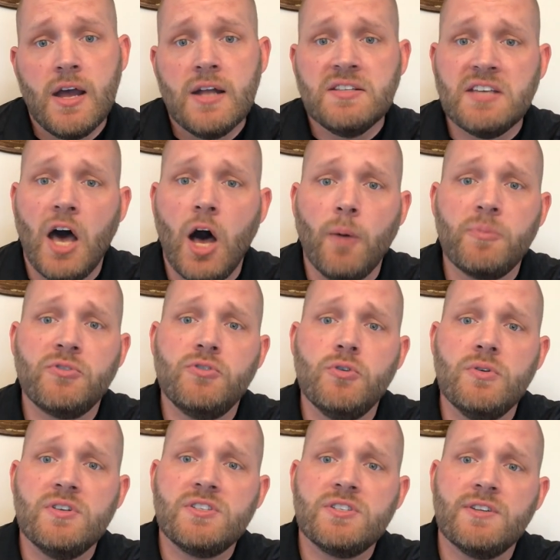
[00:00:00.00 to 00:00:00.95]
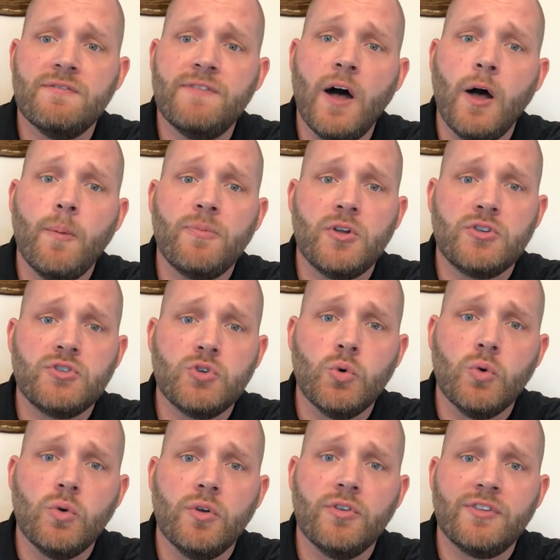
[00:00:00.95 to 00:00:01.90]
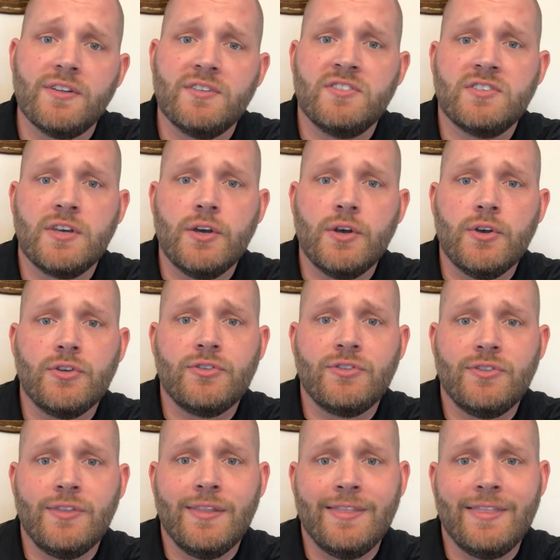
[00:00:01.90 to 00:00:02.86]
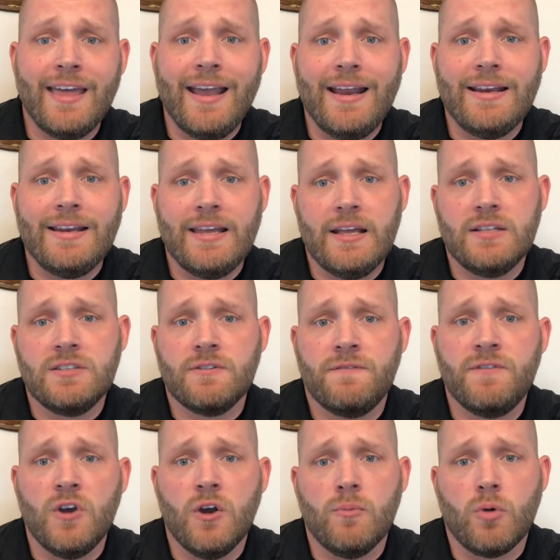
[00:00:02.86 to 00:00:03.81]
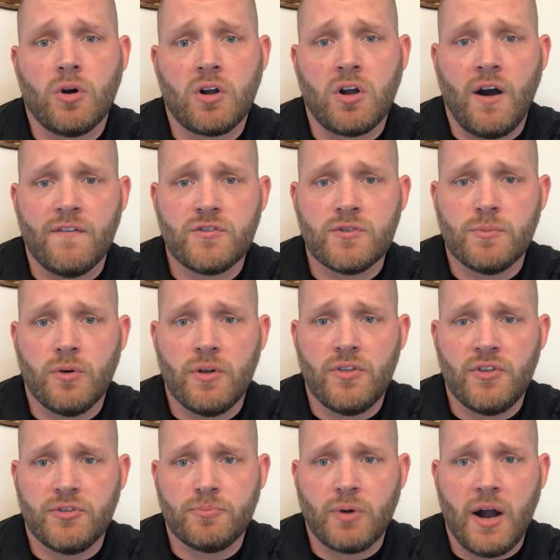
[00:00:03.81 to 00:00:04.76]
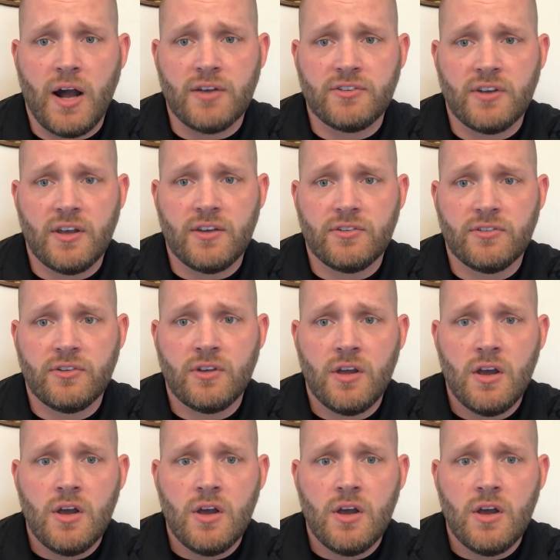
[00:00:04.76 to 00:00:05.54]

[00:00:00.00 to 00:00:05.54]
to help students develop the tools and skills they need to feel more comfortable in this process.